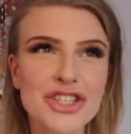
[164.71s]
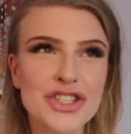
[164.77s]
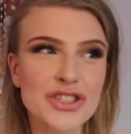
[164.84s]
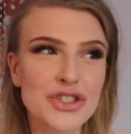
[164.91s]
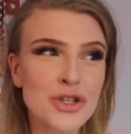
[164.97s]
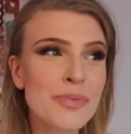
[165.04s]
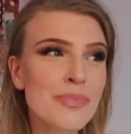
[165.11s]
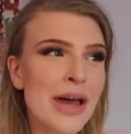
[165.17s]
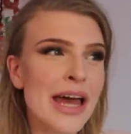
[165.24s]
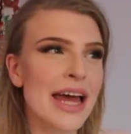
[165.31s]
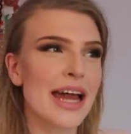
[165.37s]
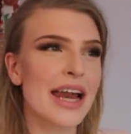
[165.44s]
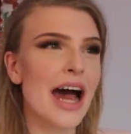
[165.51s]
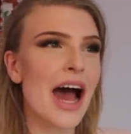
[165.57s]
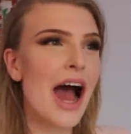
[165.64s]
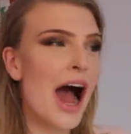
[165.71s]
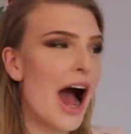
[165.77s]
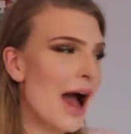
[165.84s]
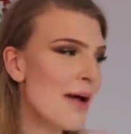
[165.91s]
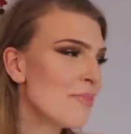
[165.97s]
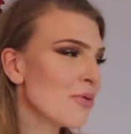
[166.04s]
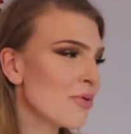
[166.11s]
stupid?
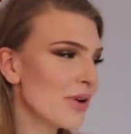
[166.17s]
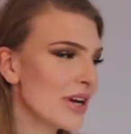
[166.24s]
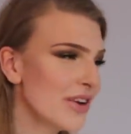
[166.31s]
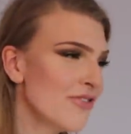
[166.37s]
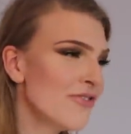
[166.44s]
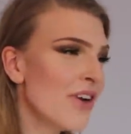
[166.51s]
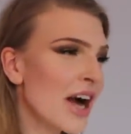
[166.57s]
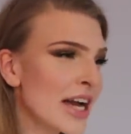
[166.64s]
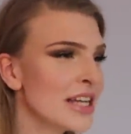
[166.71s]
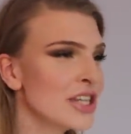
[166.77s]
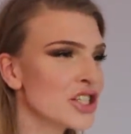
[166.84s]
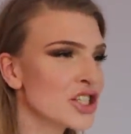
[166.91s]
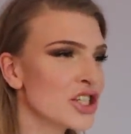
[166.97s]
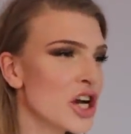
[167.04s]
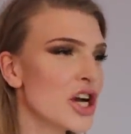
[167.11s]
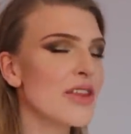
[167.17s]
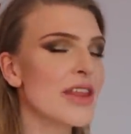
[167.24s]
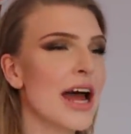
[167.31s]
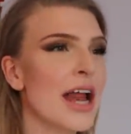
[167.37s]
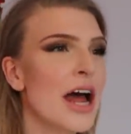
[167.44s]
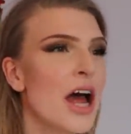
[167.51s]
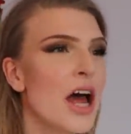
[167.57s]
I'm pretty sure
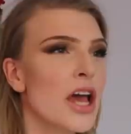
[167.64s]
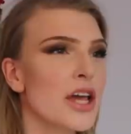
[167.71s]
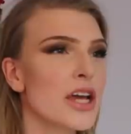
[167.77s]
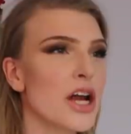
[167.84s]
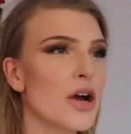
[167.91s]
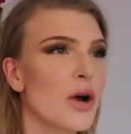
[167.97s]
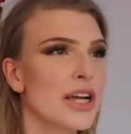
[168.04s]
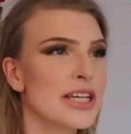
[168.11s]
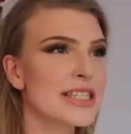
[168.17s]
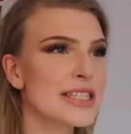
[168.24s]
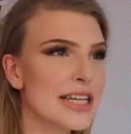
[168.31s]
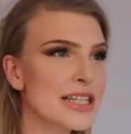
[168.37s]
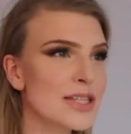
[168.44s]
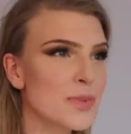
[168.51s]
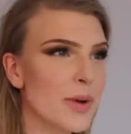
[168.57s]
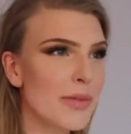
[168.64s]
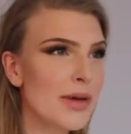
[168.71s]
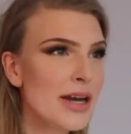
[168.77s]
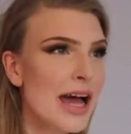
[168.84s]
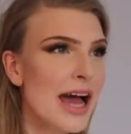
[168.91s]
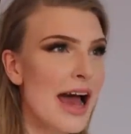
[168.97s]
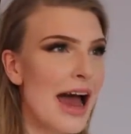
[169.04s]
that, you know, cis
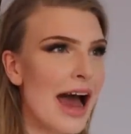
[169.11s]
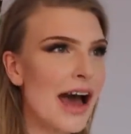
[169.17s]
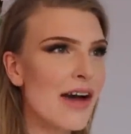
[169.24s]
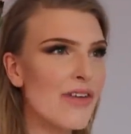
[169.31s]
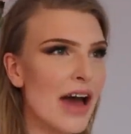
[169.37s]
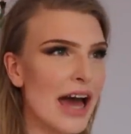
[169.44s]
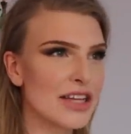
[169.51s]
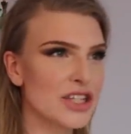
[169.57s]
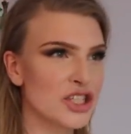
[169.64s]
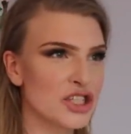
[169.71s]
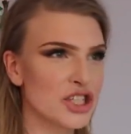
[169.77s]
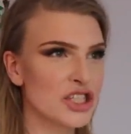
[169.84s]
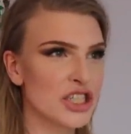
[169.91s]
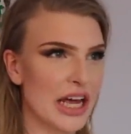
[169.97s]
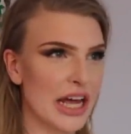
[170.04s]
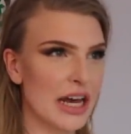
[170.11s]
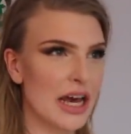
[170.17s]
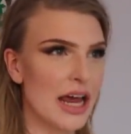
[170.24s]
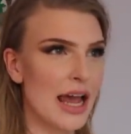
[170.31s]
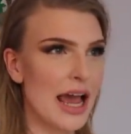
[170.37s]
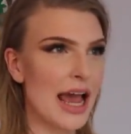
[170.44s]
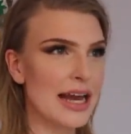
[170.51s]
women have estrogen
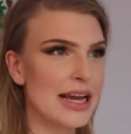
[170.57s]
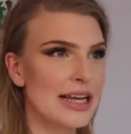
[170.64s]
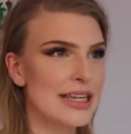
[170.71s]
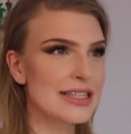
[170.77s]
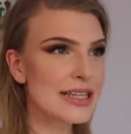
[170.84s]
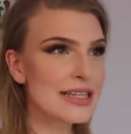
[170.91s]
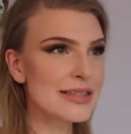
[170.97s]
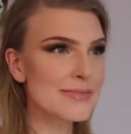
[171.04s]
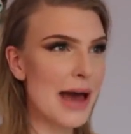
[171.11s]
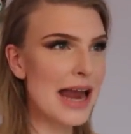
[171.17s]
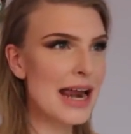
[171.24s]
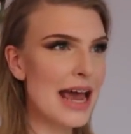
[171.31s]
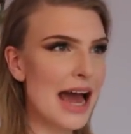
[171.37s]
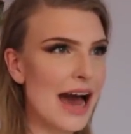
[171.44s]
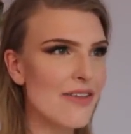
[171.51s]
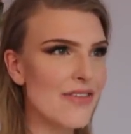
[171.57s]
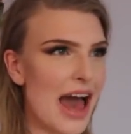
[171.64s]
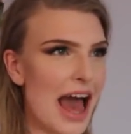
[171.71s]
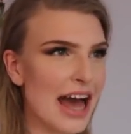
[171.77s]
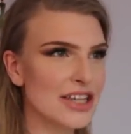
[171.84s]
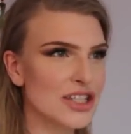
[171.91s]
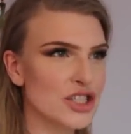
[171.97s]
and cis men have
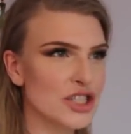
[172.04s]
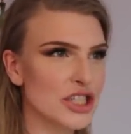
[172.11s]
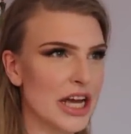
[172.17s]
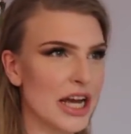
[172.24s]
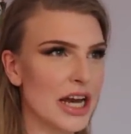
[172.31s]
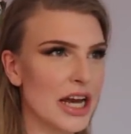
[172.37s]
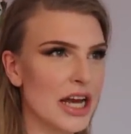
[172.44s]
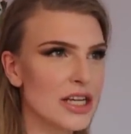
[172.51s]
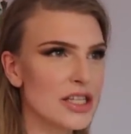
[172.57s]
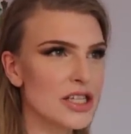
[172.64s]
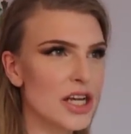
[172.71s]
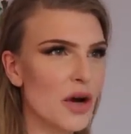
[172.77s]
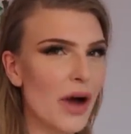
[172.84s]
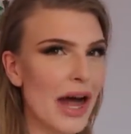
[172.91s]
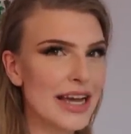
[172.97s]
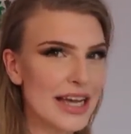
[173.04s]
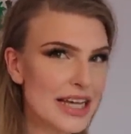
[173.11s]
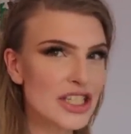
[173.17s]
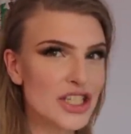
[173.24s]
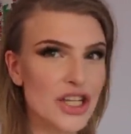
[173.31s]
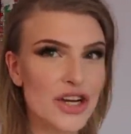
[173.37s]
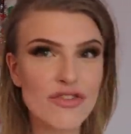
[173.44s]
estrogen. So I
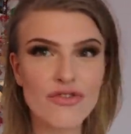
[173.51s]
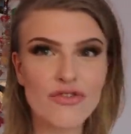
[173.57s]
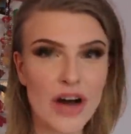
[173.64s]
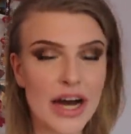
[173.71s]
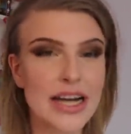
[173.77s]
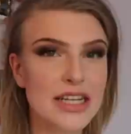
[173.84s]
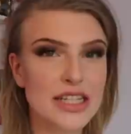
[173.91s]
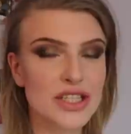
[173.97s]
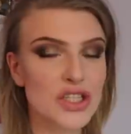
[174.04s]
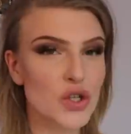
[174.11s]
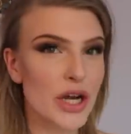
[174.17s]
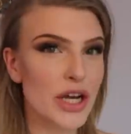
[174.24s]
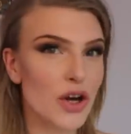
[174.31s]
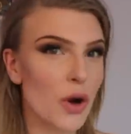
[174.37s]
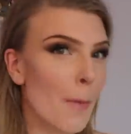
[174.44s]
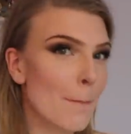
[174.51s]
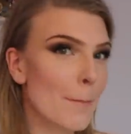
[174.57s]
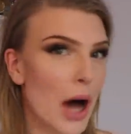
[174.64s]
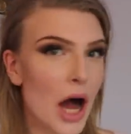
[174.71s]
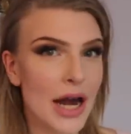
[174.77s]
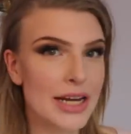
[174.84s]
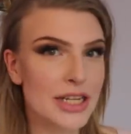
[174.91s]
guess you're destroying your own
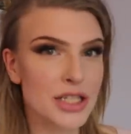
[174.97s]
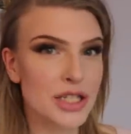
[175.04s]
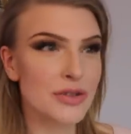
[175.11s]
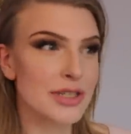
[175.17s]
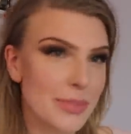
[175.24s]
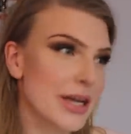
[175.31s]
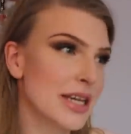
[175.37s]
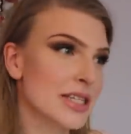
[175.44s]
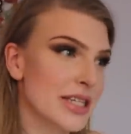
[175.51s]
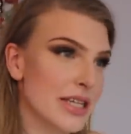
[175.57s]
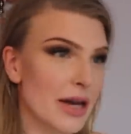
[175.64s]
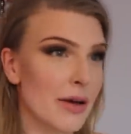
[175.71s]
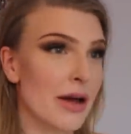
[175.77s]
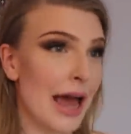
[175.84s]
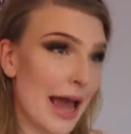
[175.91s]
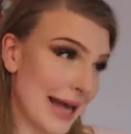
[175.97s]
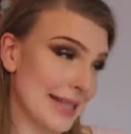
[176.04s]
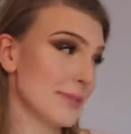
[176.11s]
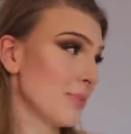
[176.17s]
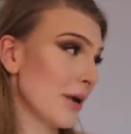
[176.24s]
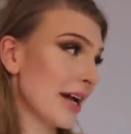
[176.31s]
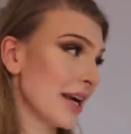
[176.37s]
body too because you, I hate
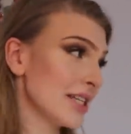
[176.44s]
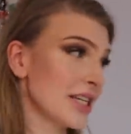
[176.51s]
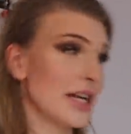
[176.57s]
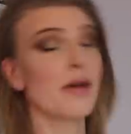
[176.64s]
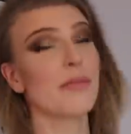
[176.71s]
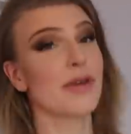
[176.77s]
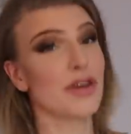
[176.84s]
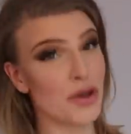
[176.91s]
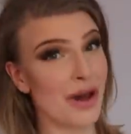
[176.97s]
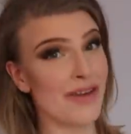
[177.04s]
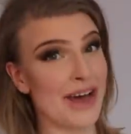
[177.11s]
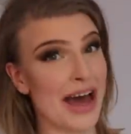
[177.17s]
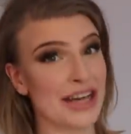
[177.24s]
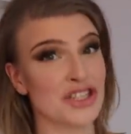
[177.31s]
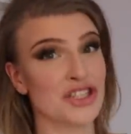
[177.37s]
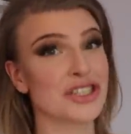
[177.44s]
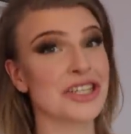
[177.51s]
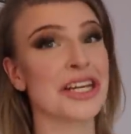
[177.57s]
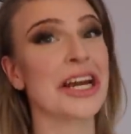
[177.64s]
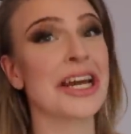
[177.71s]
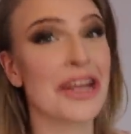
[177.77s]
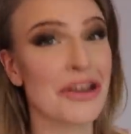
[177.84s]
to break it to you, but you have
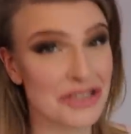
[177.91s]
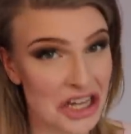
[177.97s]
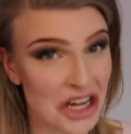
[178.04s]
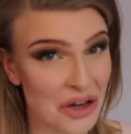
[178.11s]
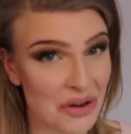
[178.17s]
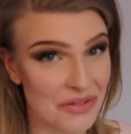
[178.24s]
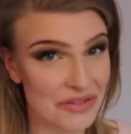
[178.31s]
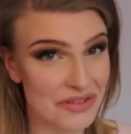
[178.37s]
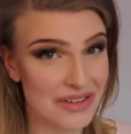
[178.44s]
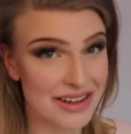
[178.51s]
estrogen in you too.